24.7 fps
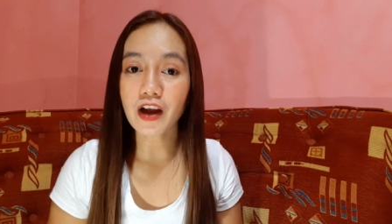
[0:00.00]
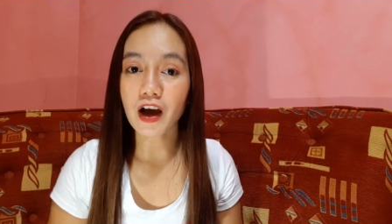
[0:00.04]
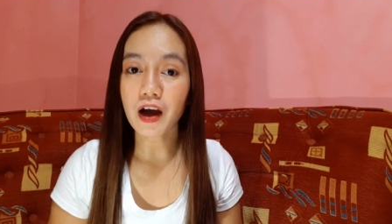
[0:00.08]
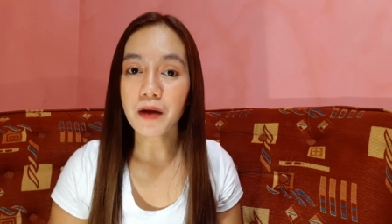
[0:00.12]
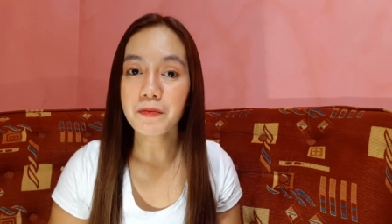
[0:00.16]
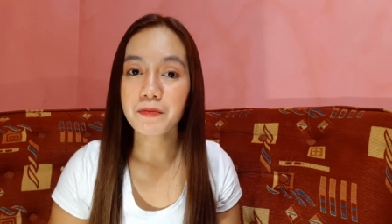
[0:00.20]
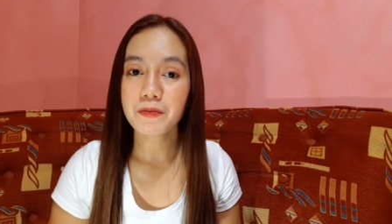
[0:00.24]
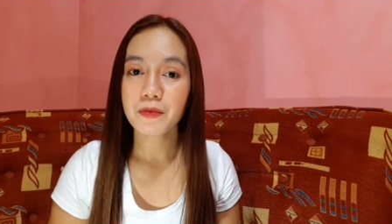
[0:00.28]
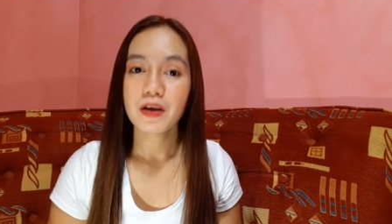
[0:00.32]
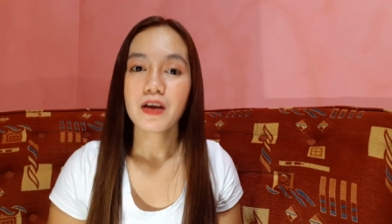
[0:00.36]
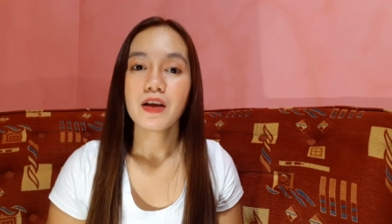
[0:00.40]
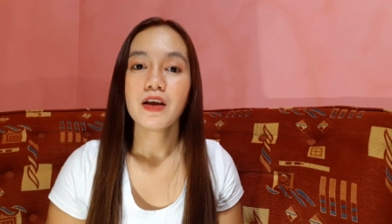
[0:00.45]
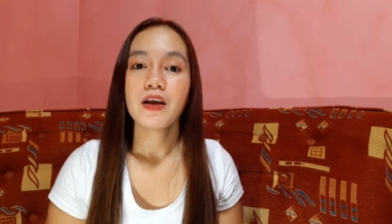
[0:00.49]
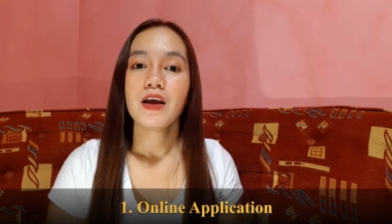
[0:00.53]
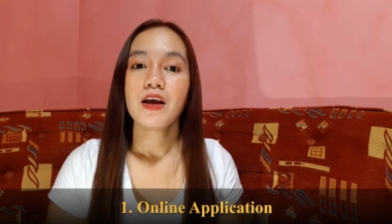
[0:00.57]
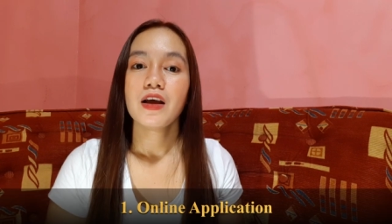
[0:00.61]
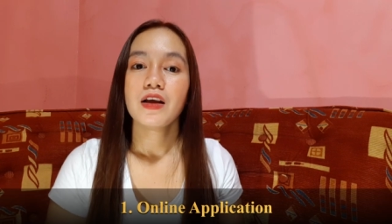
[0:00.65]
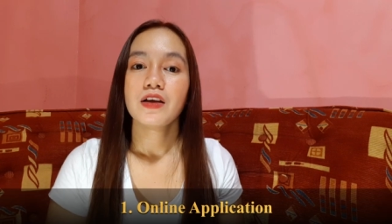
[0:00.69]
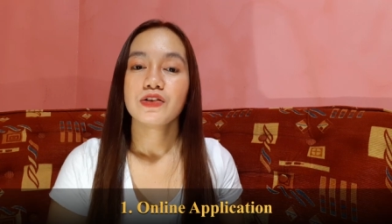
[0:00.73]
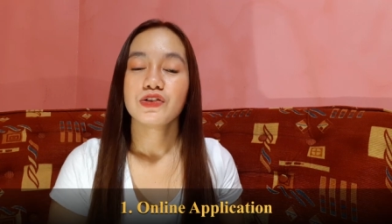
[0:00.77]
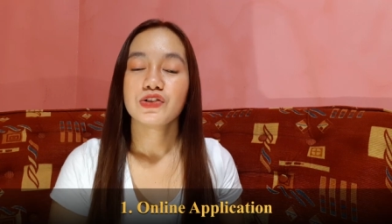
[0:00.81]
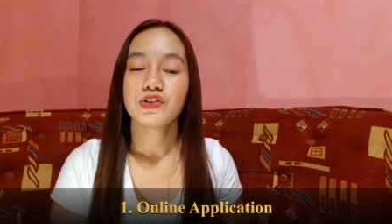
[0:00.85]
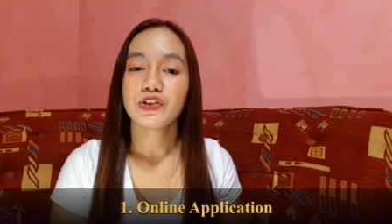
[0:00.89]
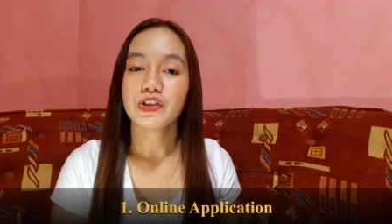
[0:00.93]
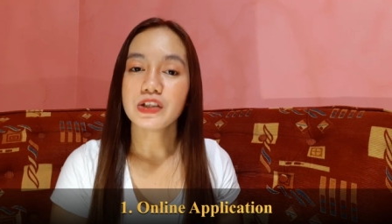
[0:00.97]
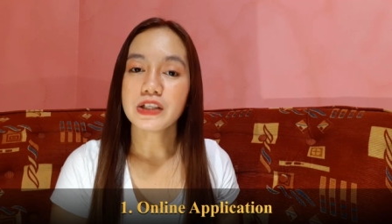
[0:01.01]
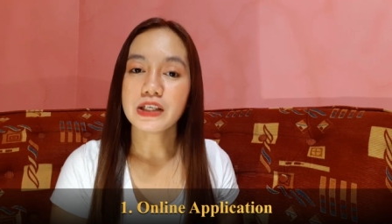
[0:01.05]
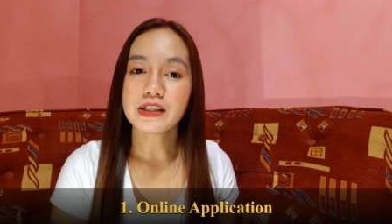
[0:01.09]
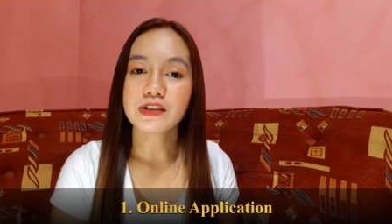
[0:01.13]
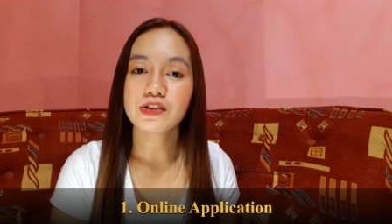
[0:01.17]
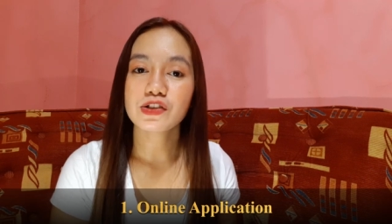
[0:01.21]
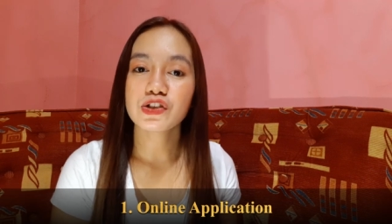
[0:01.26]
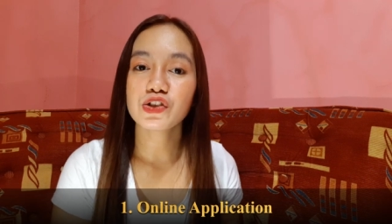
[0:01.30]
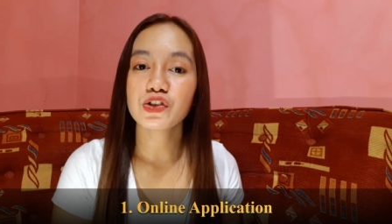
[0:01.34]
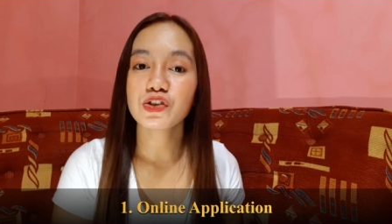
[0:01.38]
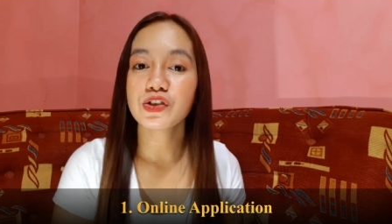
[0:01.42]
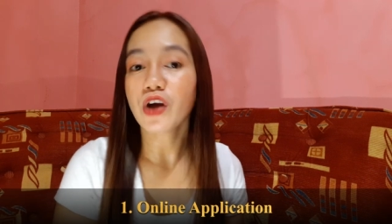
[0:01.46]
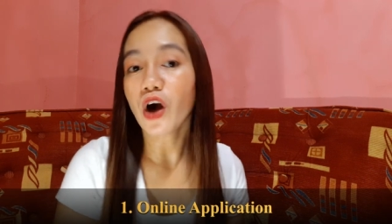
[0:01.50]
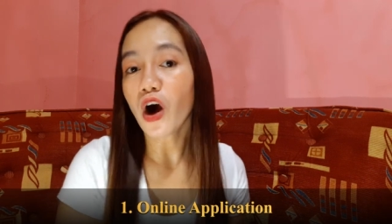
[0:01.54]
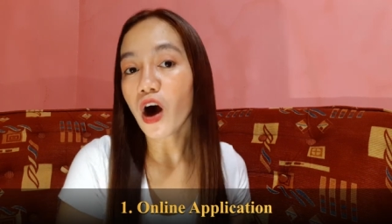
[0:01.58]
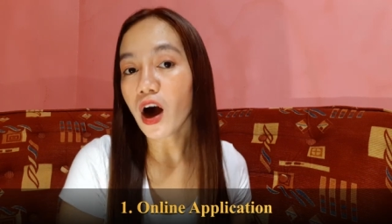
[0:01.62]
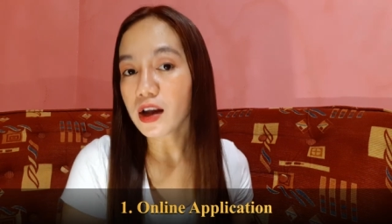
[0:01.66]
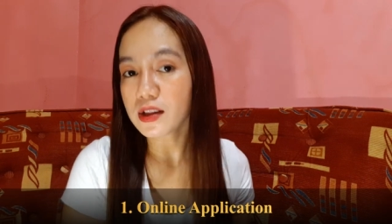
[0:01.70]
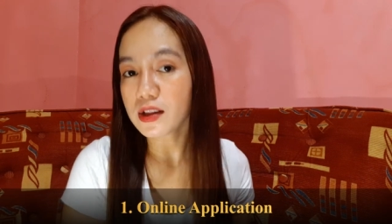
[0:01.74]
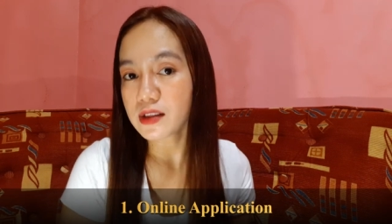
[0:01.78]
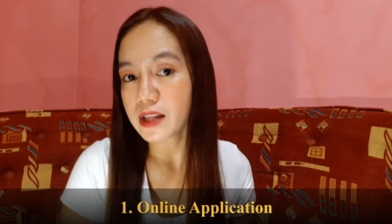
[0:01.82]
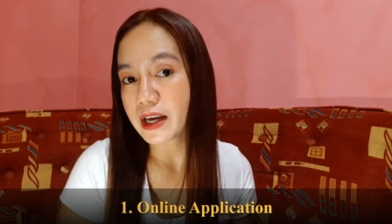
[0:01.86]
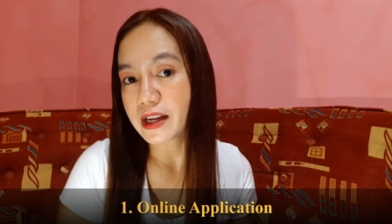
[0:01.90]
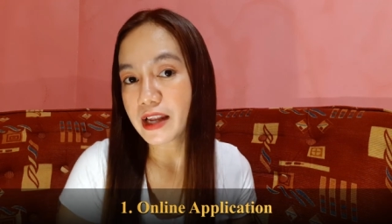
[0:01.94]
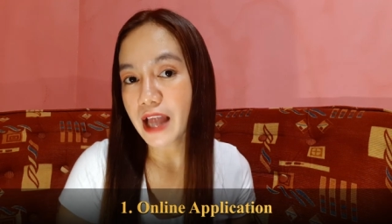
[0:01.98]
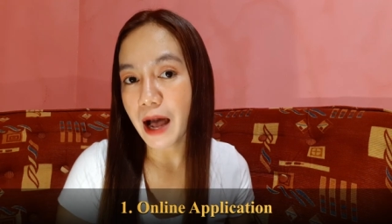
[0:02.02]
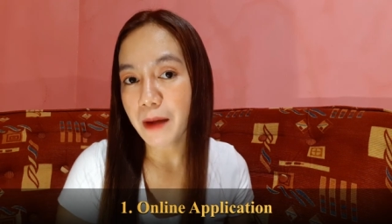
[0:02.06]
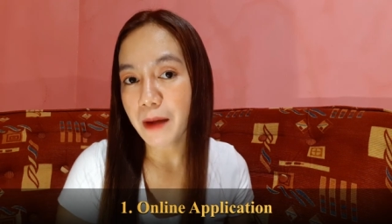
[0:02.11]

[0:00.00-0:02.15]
up. You need to do the online